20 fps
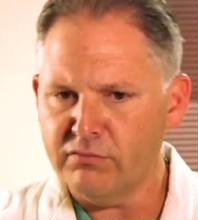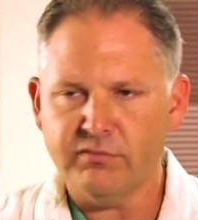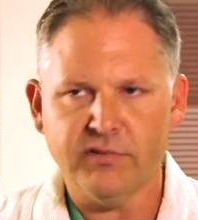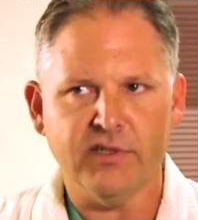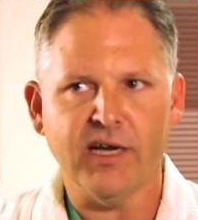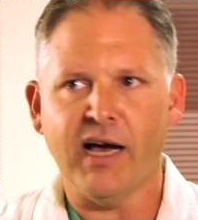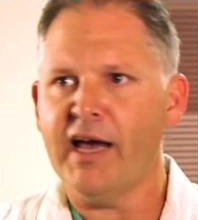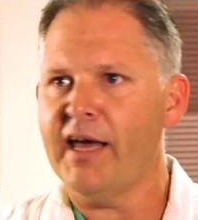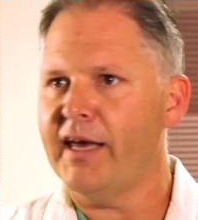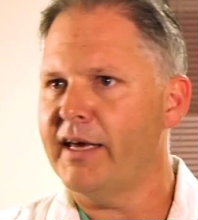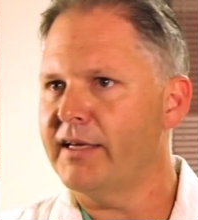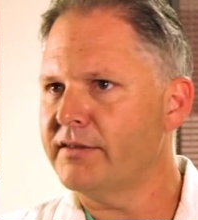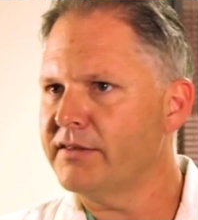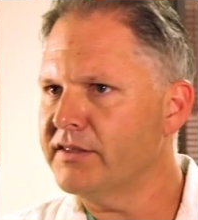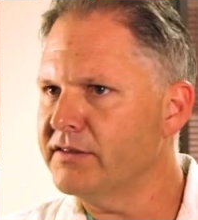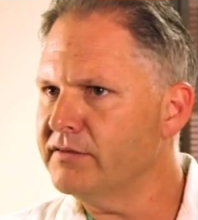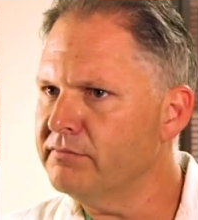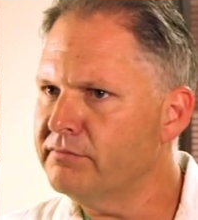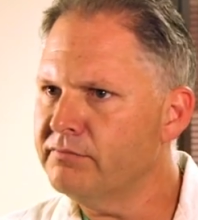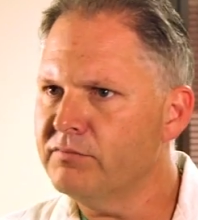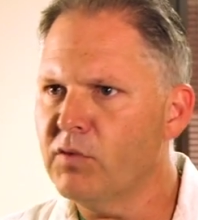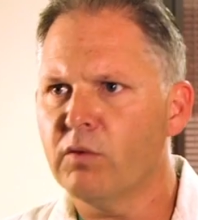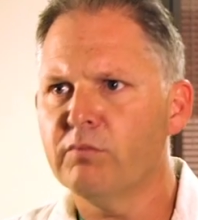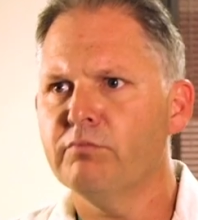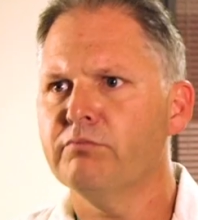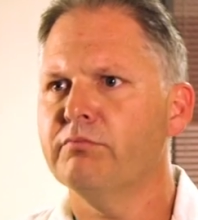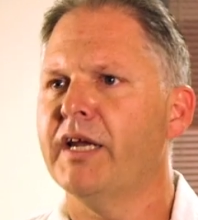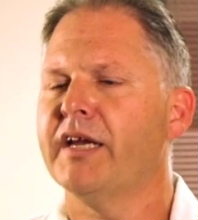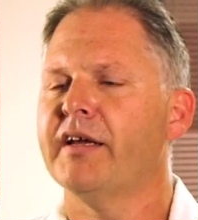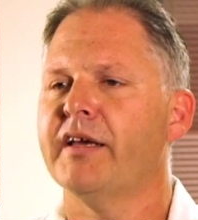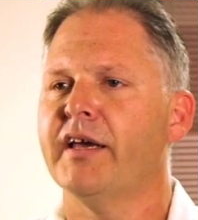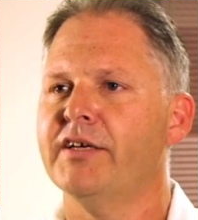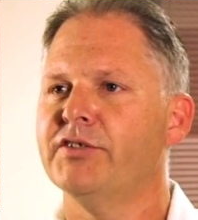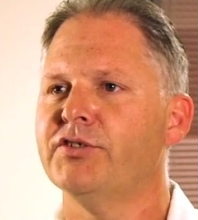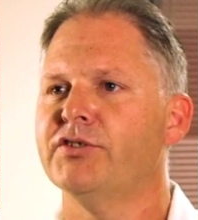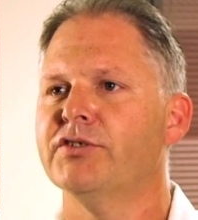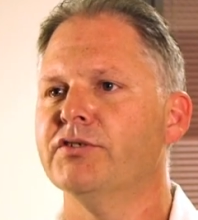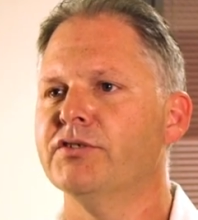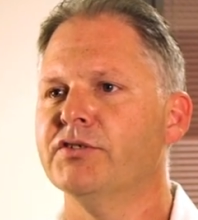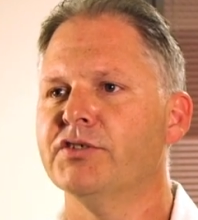diet and
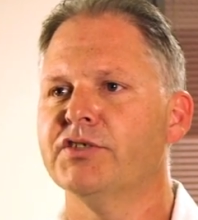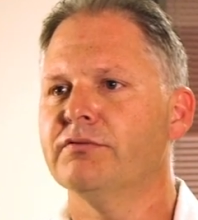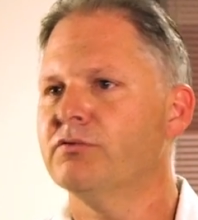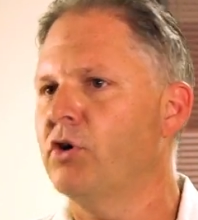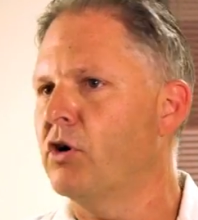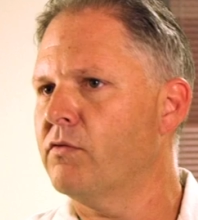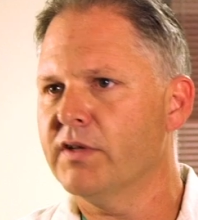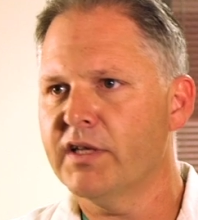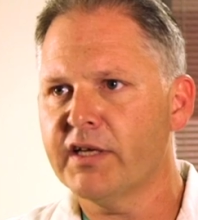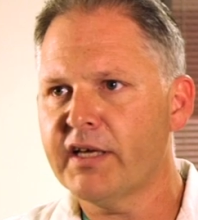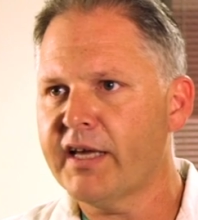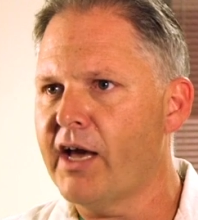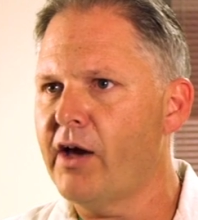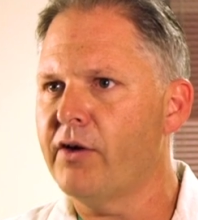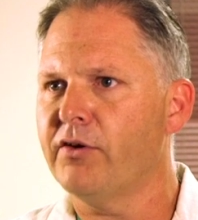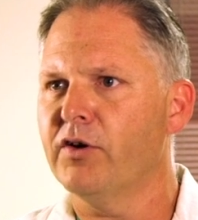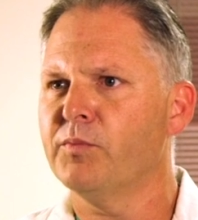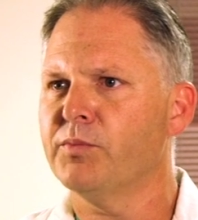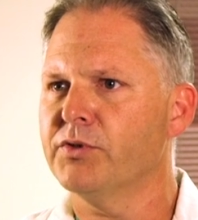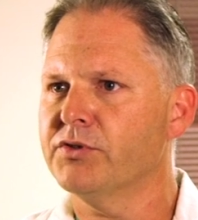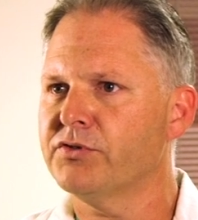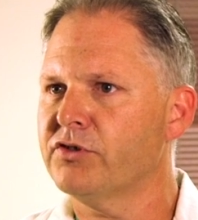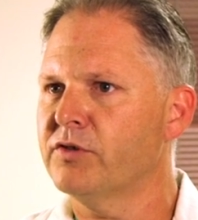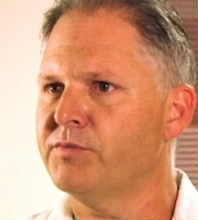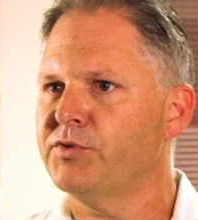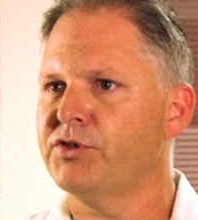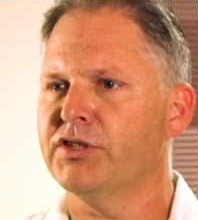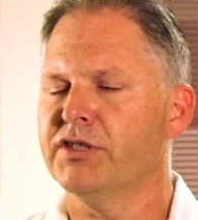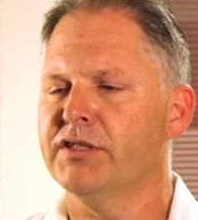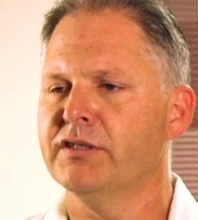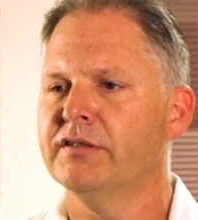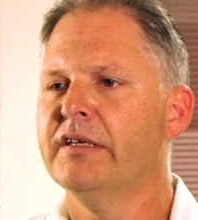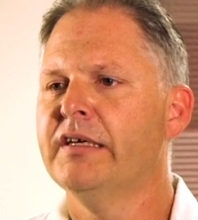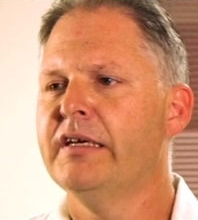medications and over-the-counter and prescription,